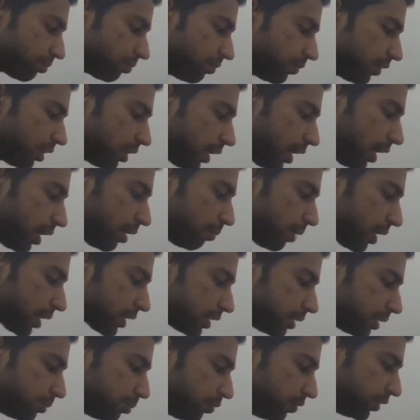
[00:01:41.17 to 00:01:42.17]
They had
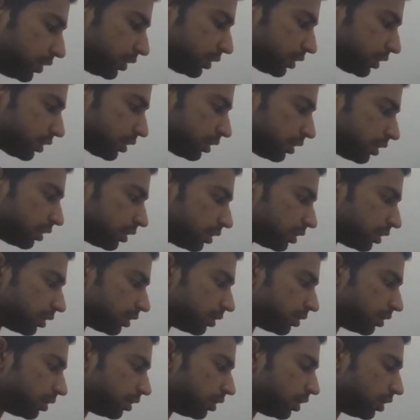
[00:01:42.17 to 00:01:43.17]
Maximovic,
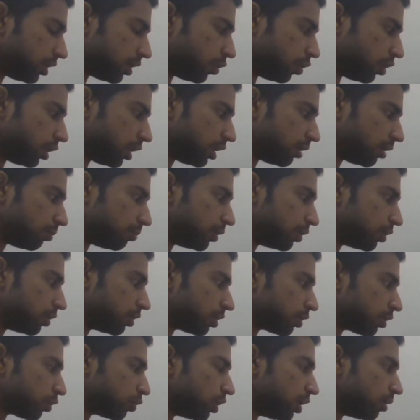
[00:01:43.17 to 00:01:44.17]
Raul
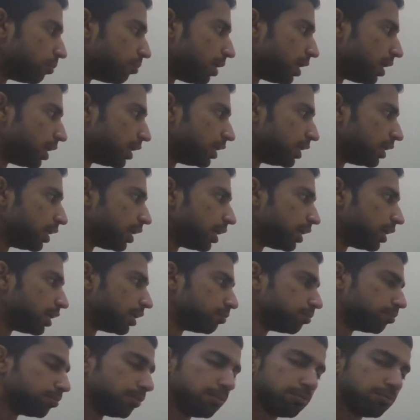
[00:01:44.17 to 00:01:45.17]
Albiol, Koulibaly,
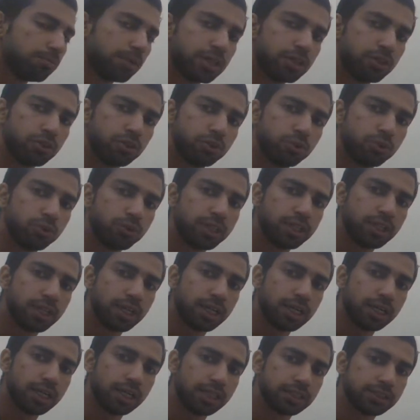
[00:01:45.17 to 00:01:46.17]
and Mario Rui
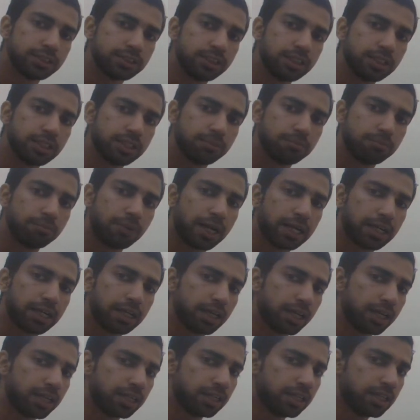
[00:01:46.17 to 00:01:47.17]
as their
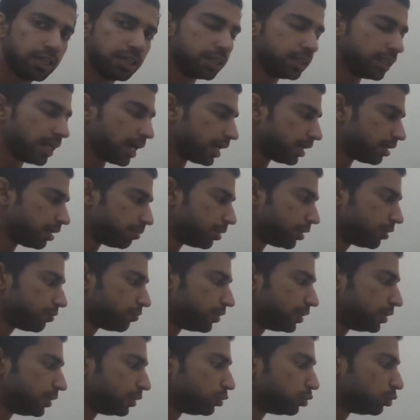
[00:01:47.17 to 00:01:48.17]
backline. They had a
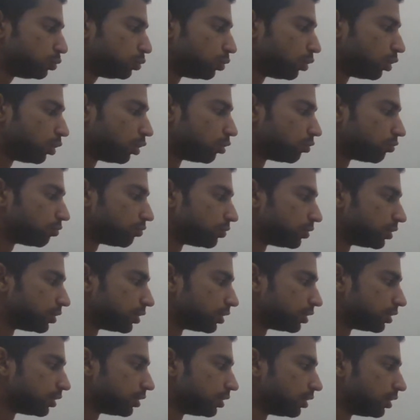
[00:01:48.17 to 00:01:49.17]
midfield too of
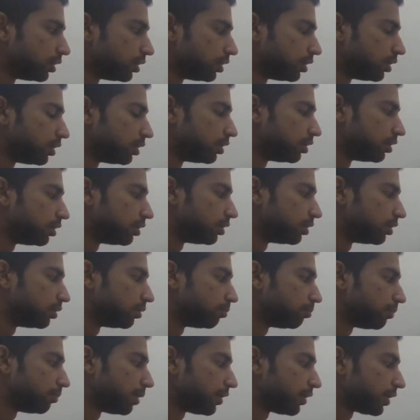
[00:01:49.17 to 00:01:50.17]

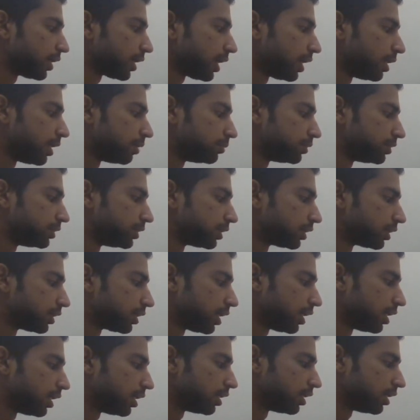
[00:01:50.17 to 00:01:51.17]
Marek Hamsik
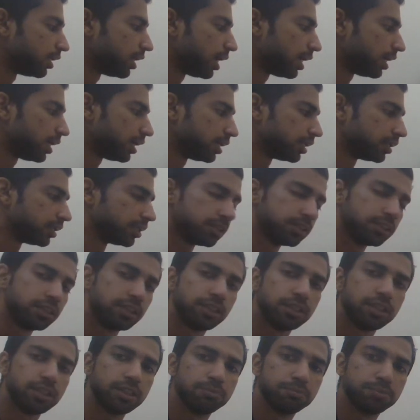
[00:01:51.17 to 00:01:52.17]
and Alan,
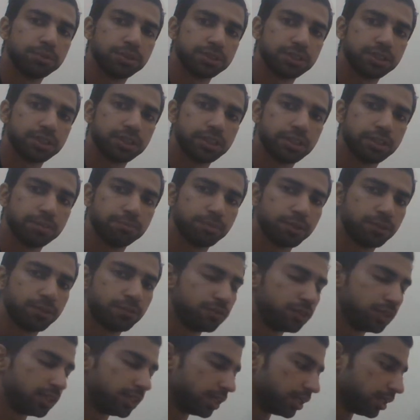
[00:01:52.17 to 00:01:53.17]
the Brazilian
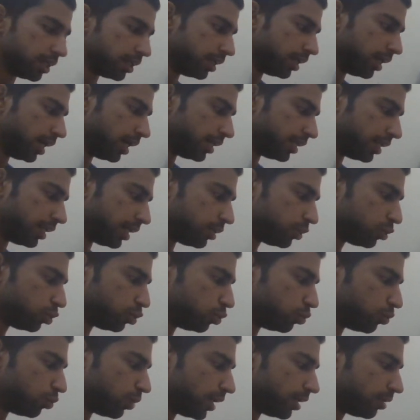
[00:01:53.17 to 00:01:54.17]
midfielder. And they had two
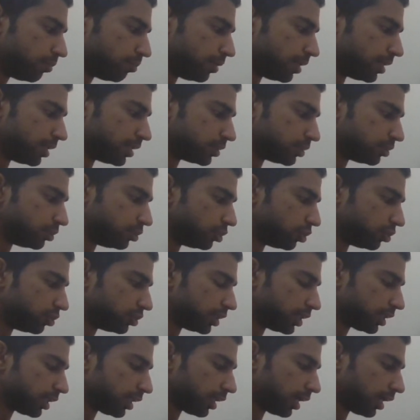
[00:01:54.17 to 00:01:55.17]
wide players,
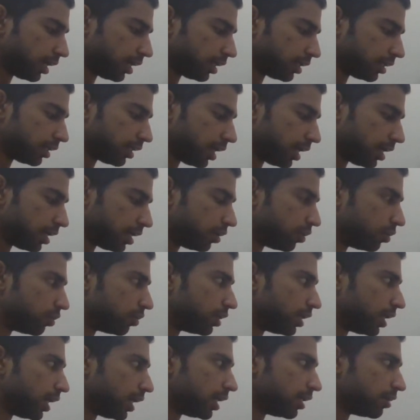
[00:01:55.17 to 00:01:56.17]
Jose
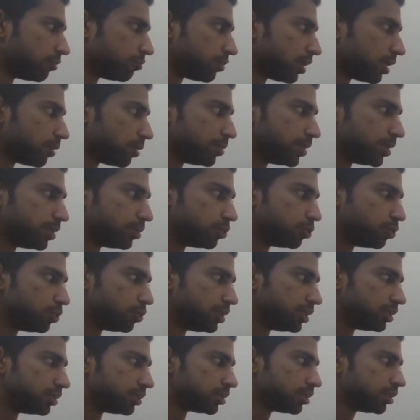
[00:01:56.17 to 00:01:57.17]
Callejon and Fabian
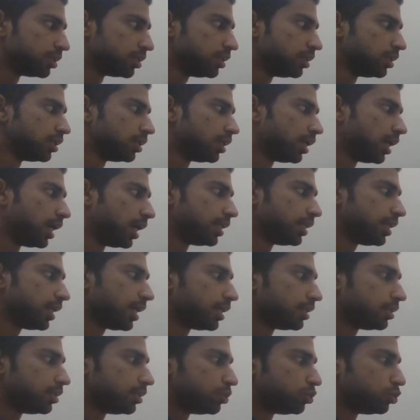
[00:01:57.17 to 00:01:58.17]
Ruiz. And they
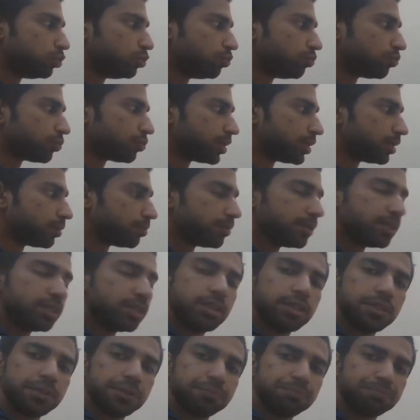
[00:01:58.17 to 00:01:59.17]
had the two
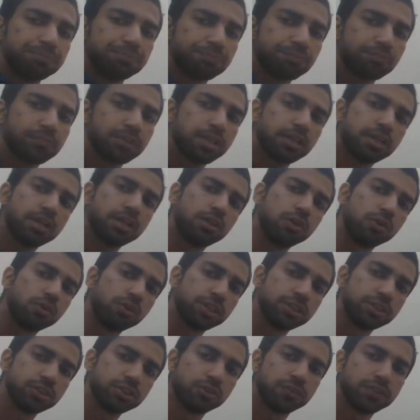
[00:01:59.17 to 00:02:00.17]
frontmen,
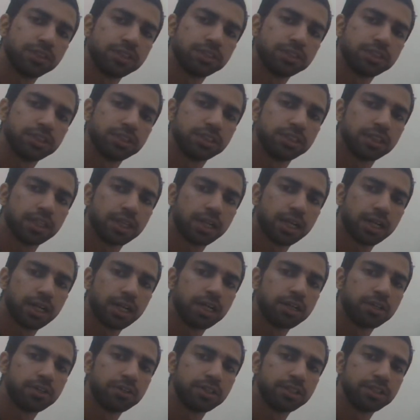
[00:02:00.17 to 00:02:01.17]
Lorenzo Insigne
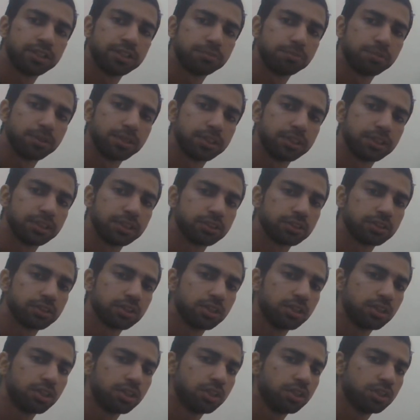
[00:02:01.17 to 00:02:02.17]
and Dries Mertens.
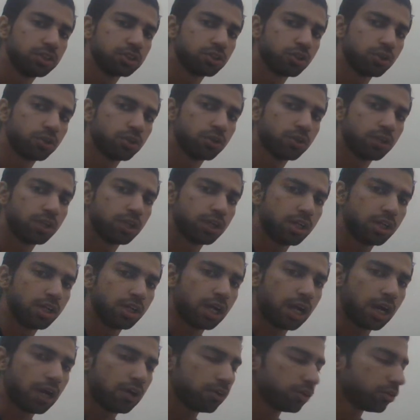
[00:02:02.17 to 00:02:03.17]
So
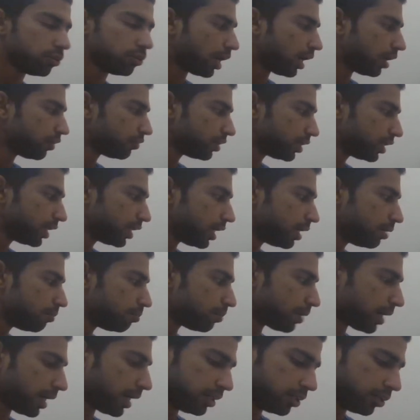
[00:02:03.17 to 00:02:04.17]
how the game
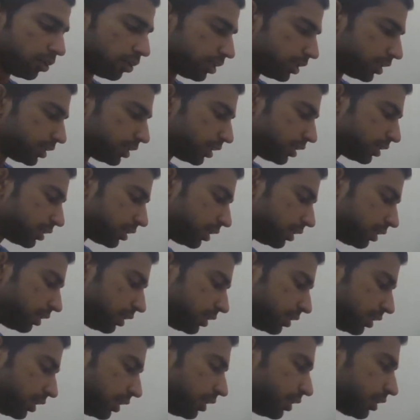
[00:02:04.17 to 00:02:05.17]
panned out,
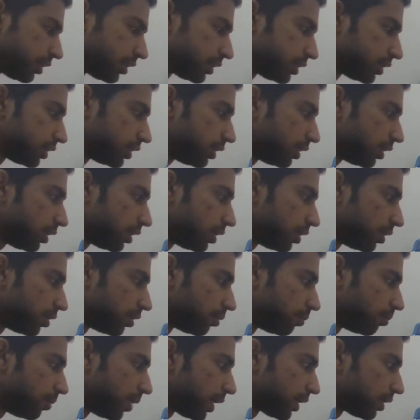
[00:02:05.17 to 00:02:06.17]
it's an interesting
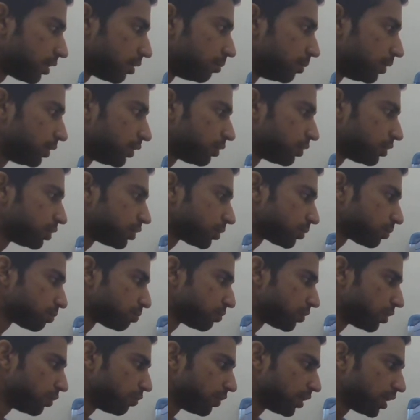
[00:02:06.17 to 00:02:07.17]
battle, because
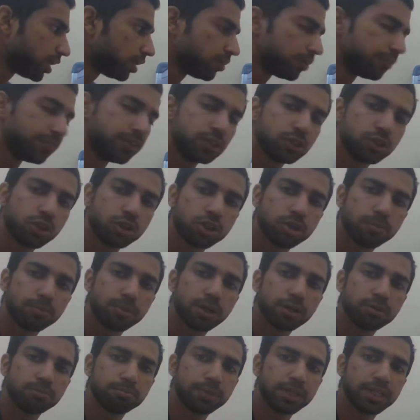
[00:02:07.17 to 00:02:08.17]
whenever we talk
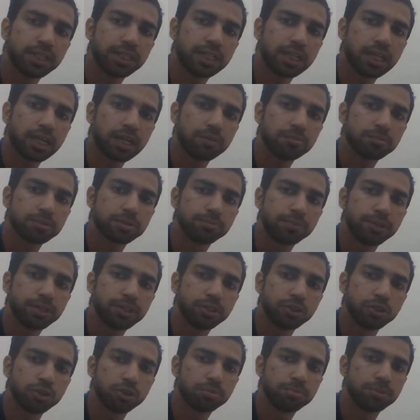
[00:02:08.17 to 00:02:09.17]
about big games, big
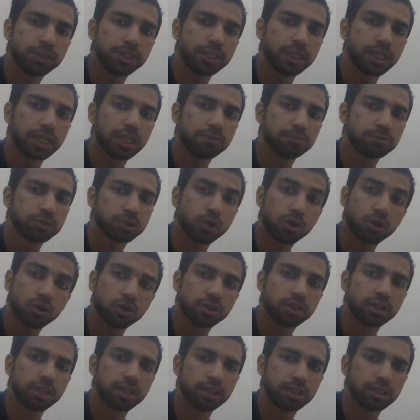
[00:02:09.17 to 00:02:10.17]
European games,
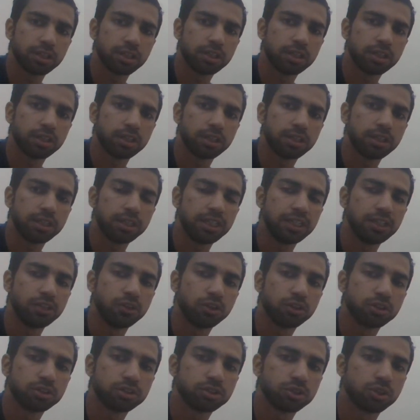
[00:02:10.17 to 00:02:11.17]
or in league
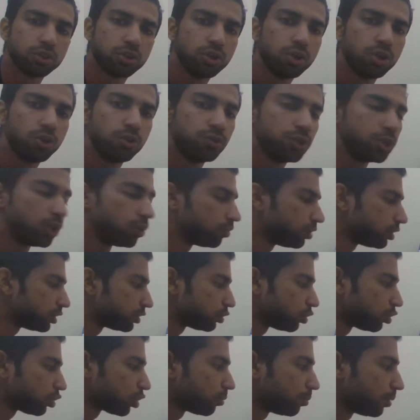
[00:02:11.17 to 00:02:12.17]
also, we always
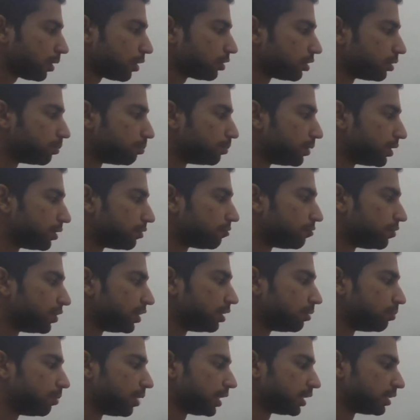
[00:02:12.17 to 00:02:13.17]
talk about the
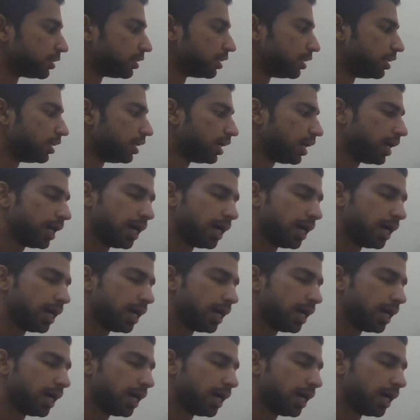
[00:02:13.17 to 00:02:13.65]
midfield battle.